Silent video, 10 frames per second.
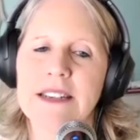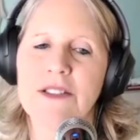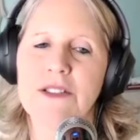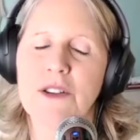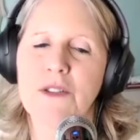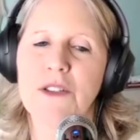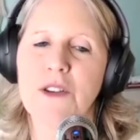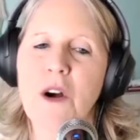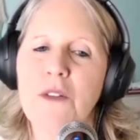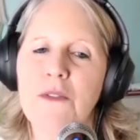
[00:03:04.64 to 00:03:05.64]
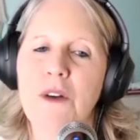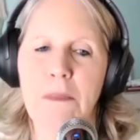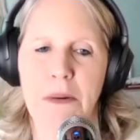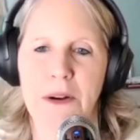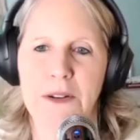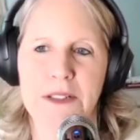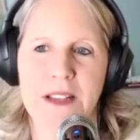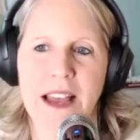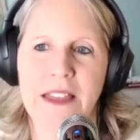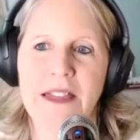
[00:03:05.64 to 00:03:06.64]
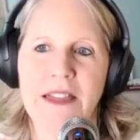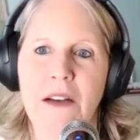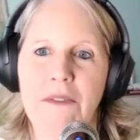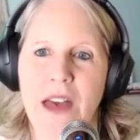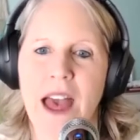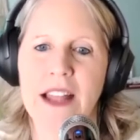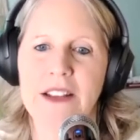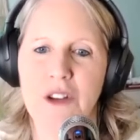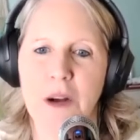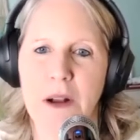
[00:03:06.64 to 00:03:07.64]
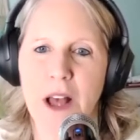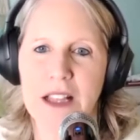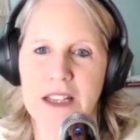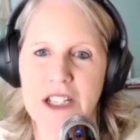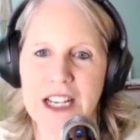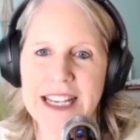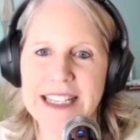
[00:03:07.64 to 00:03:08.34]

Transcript: they're they're called vuppers. I love that terminology.